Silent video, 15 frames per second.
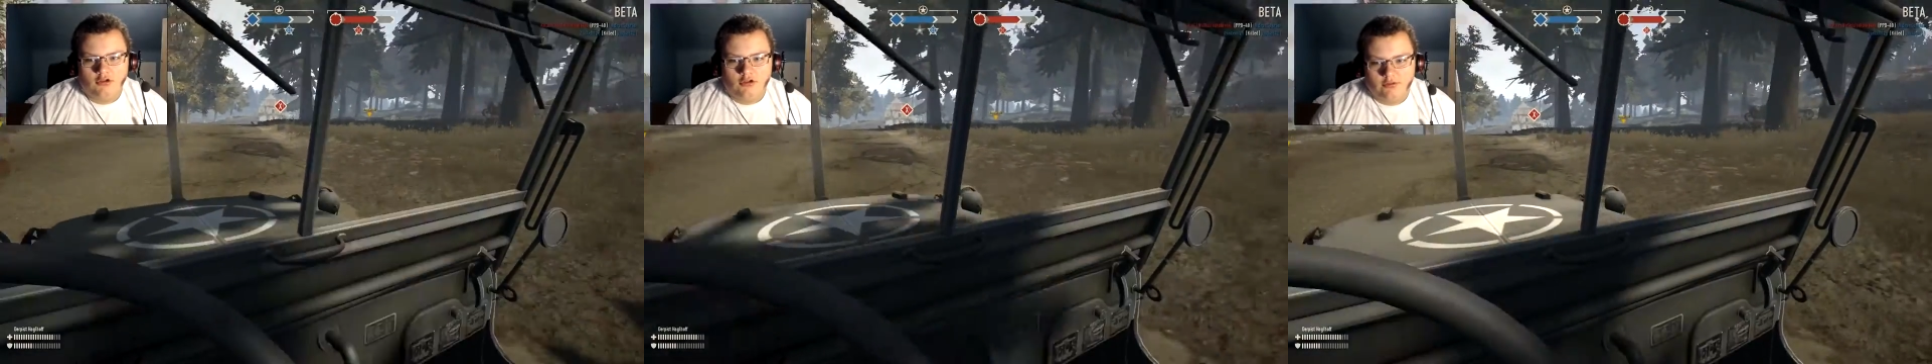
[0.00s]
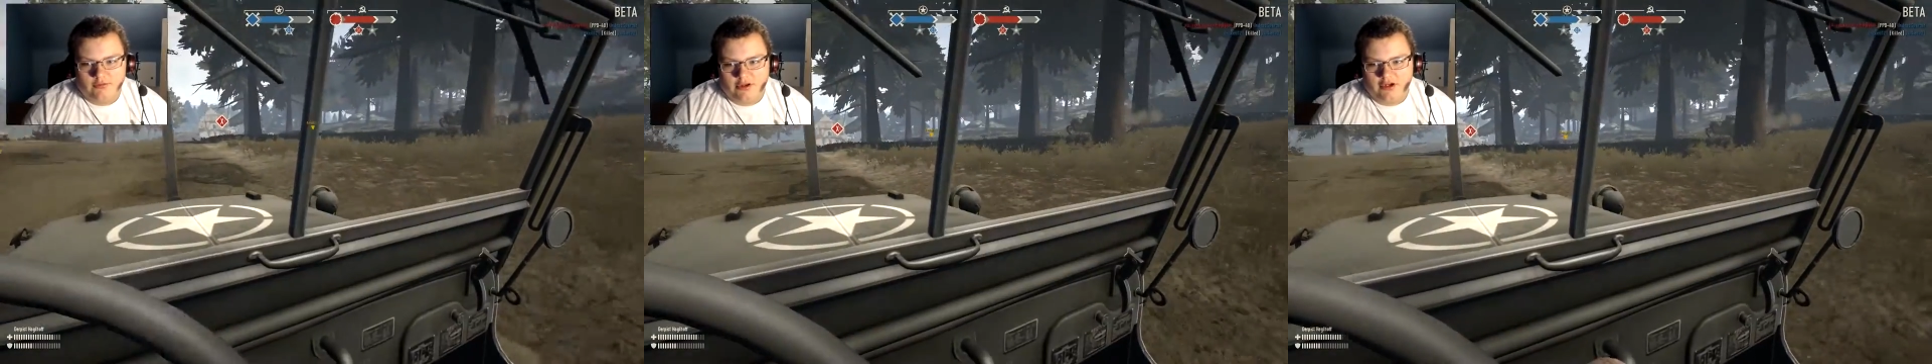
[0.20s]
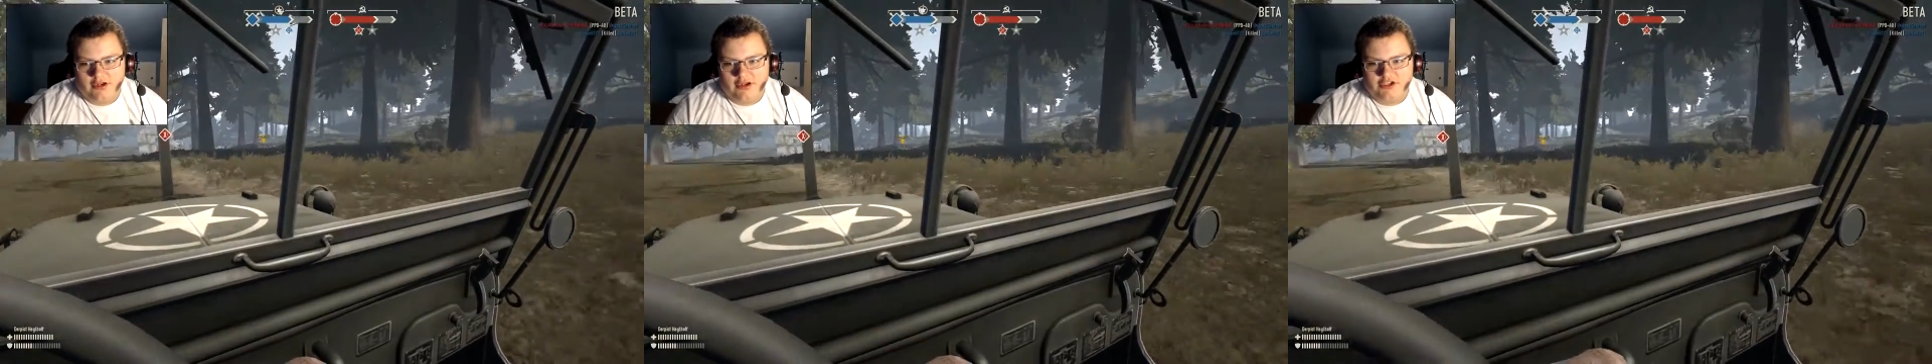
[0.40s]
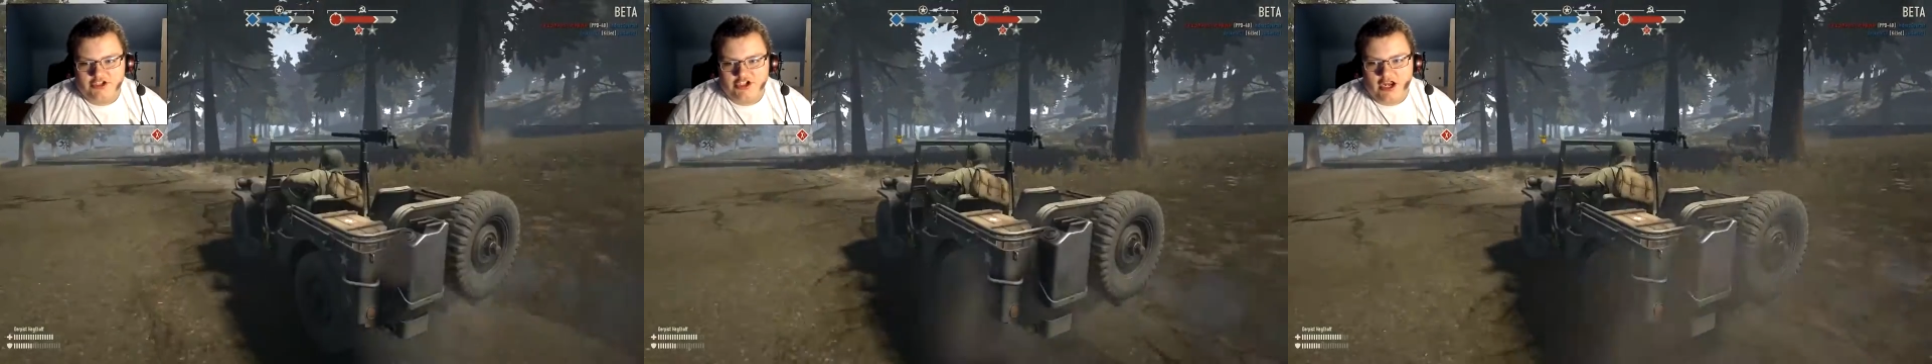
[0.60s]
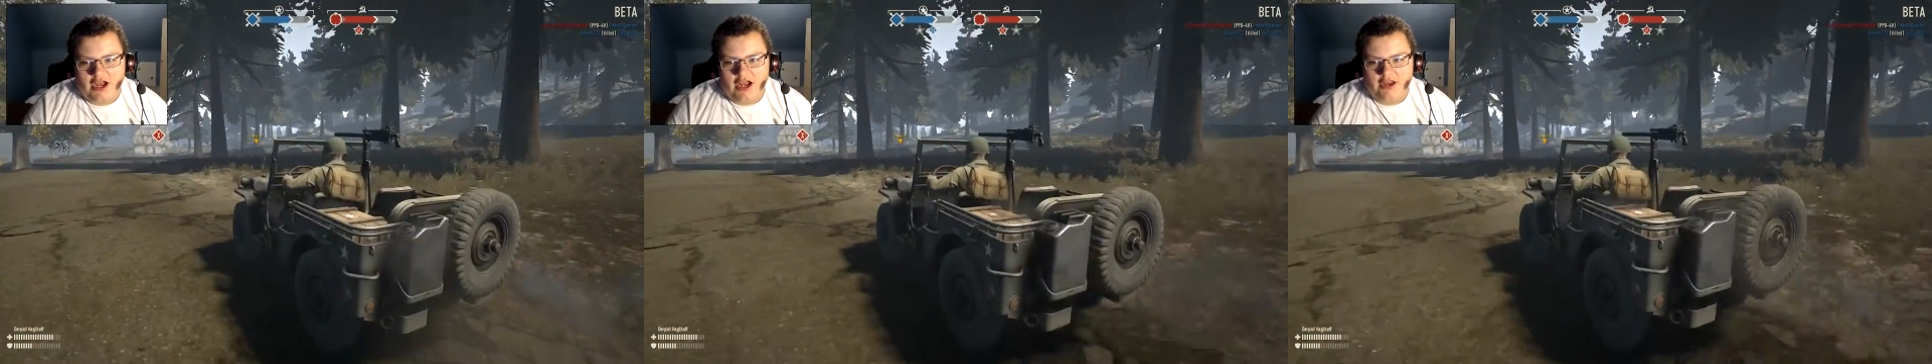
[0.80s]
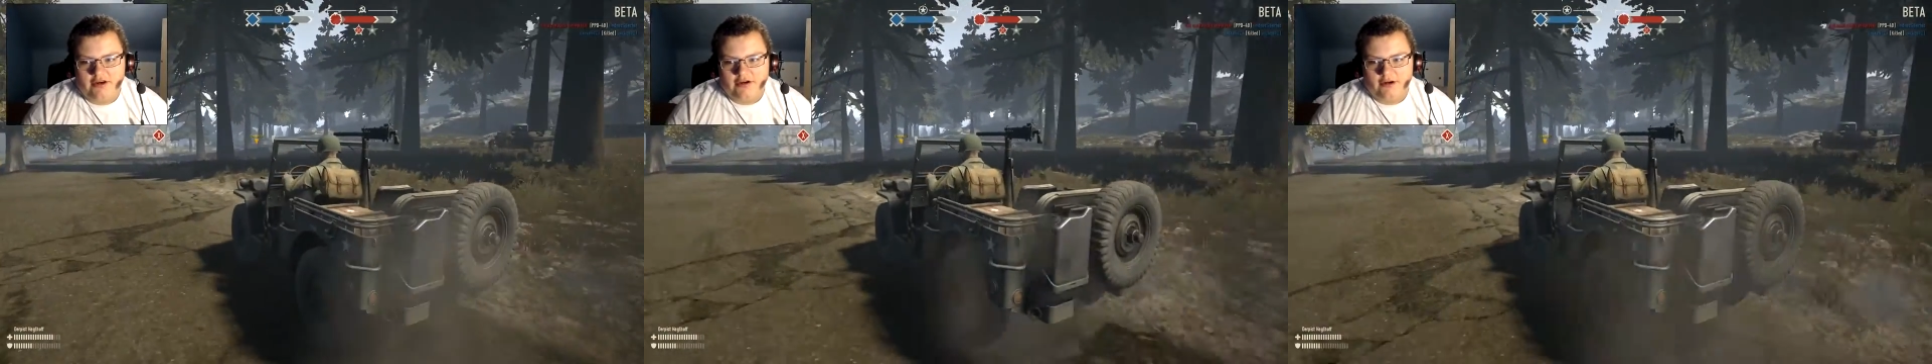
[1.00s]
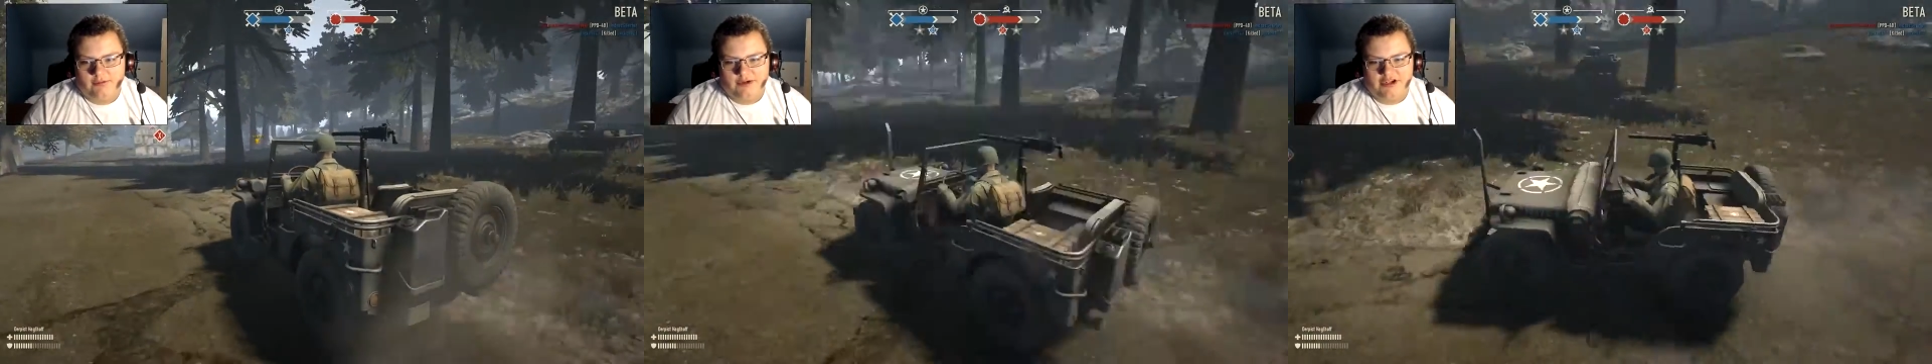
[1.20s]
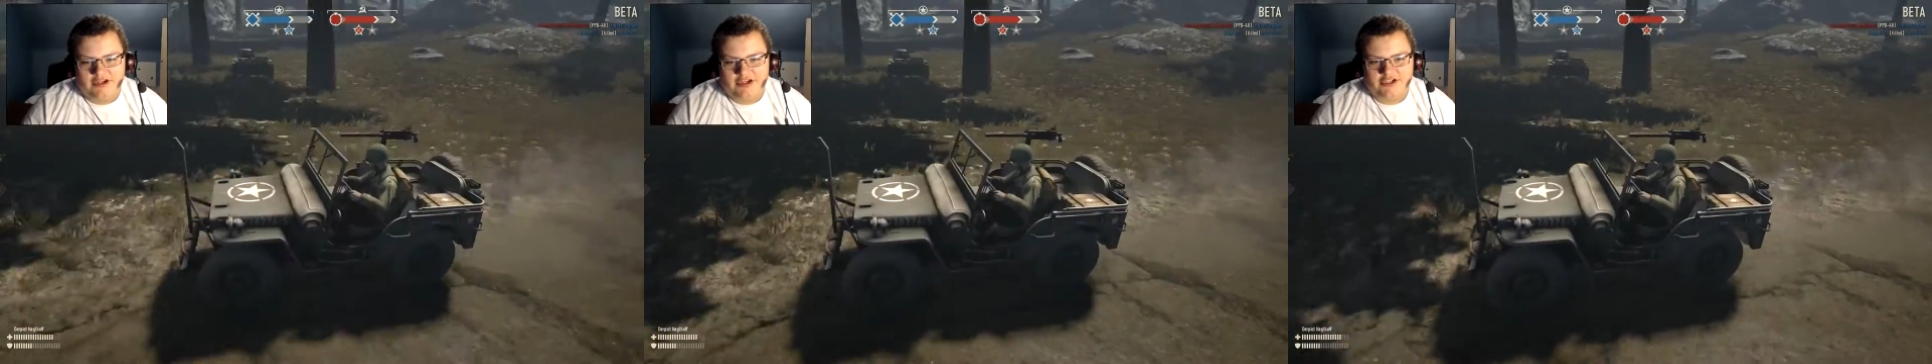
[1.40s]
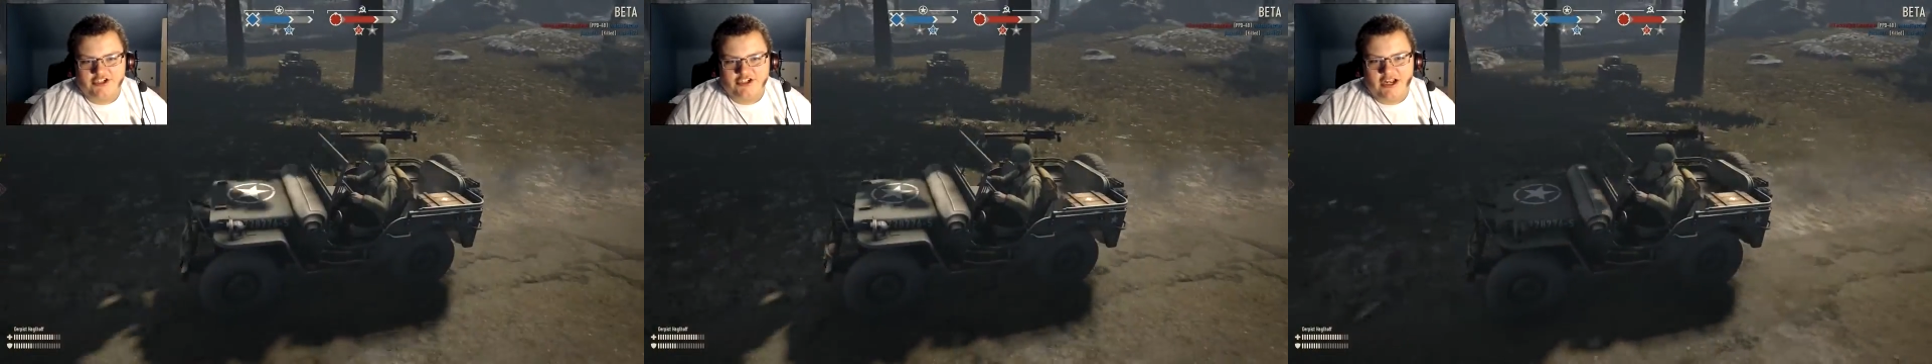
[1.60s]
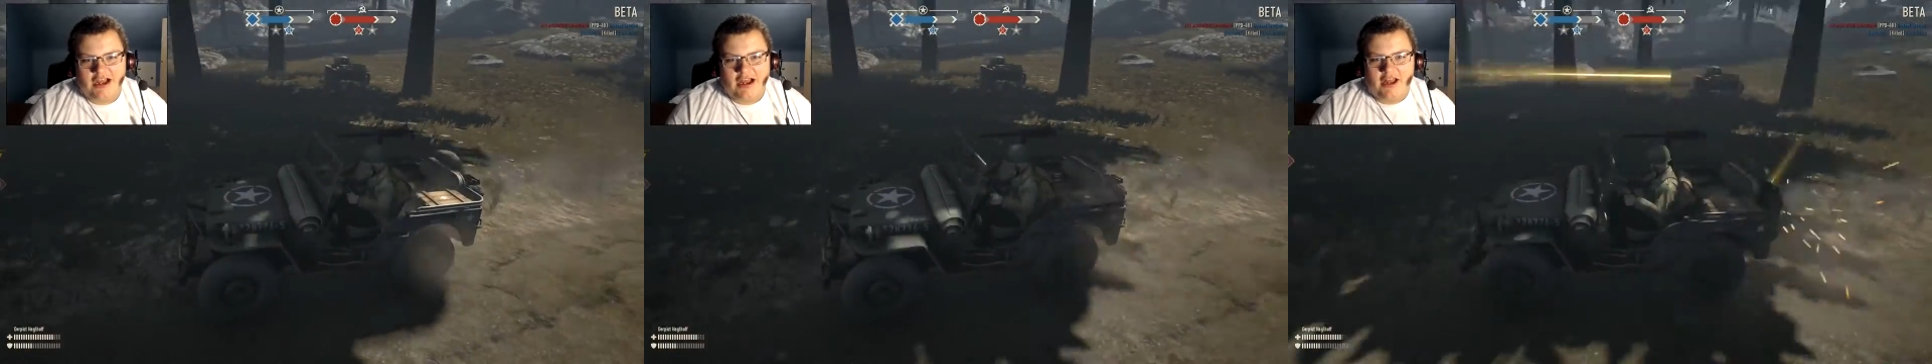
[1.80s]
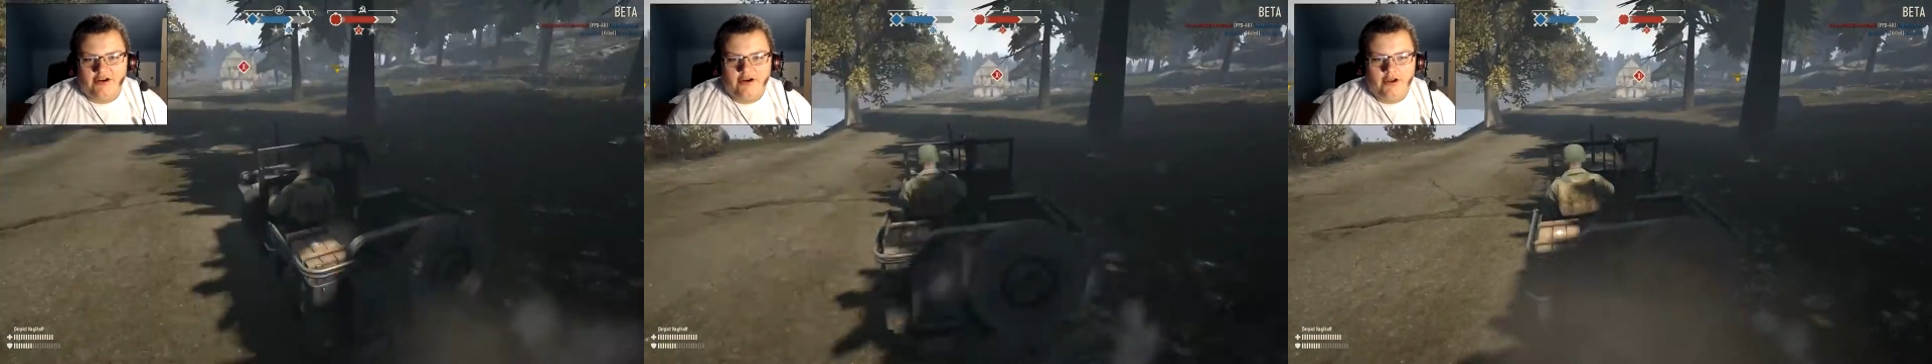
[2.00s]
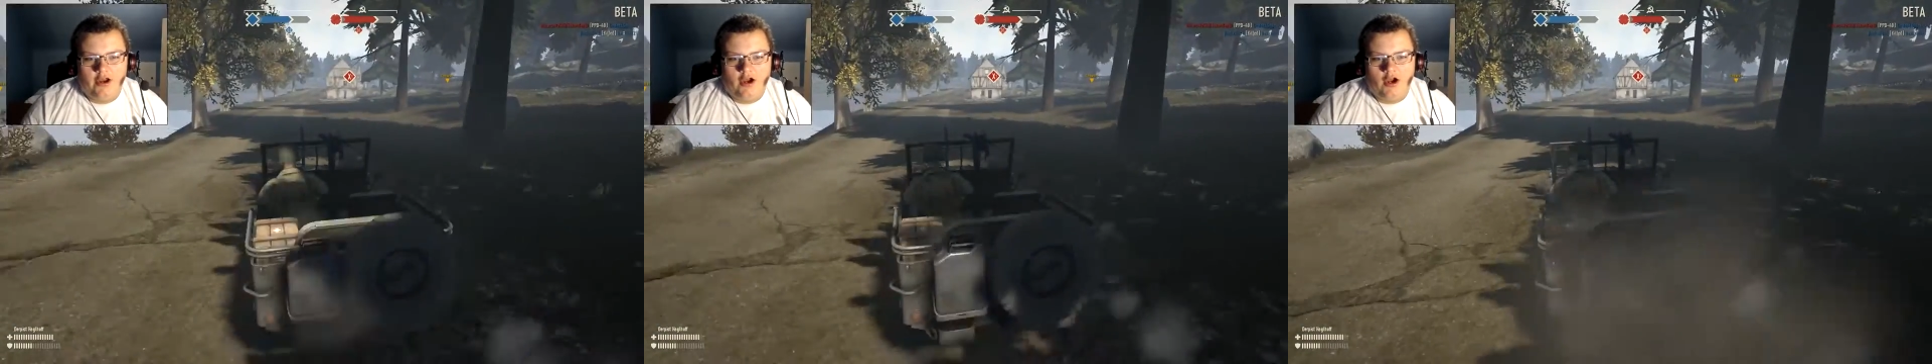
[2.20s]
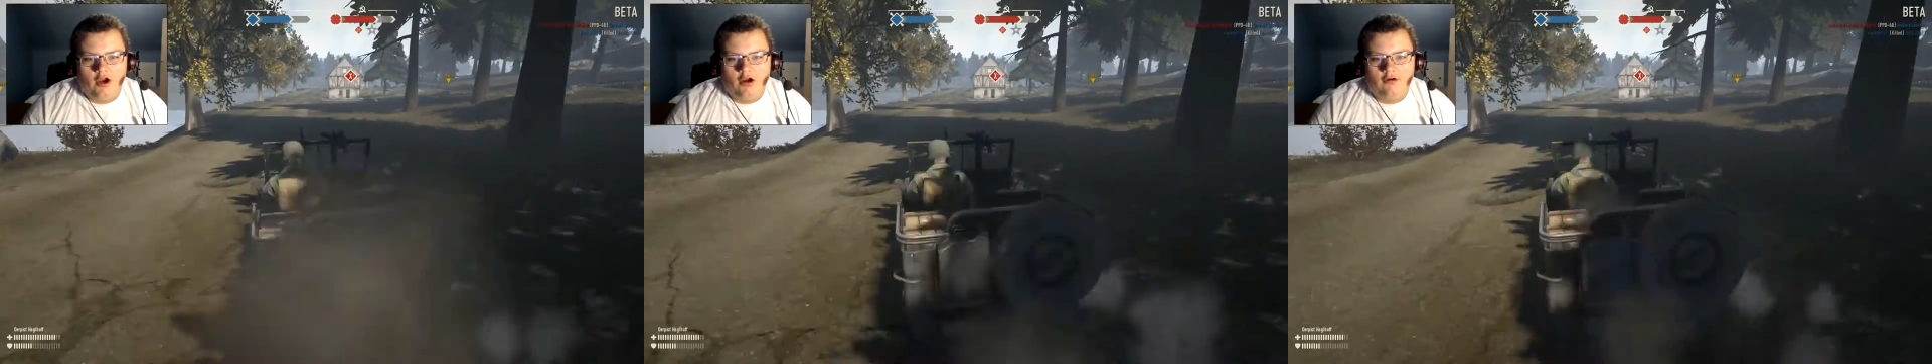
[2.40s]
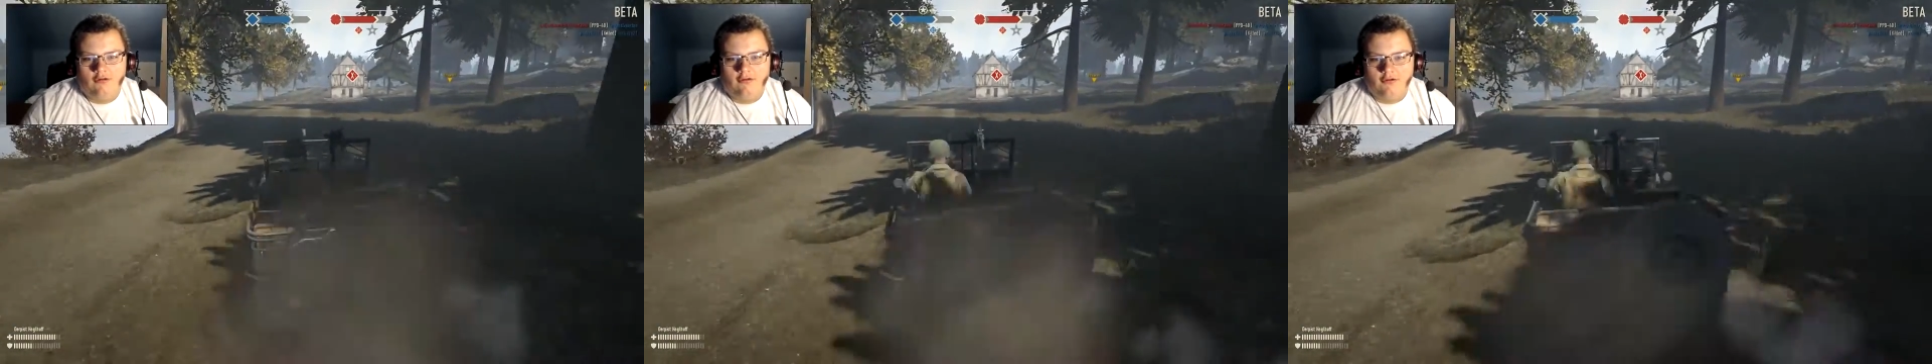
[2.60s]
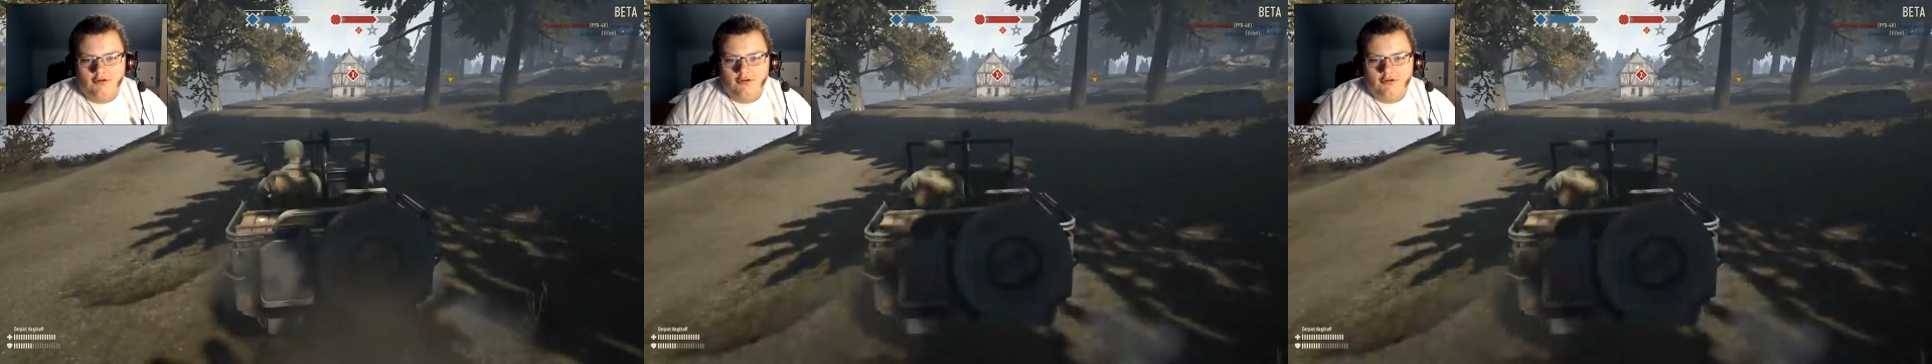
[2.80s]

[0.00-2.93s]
I'm gonna get shot! I'm gonna get shot! No!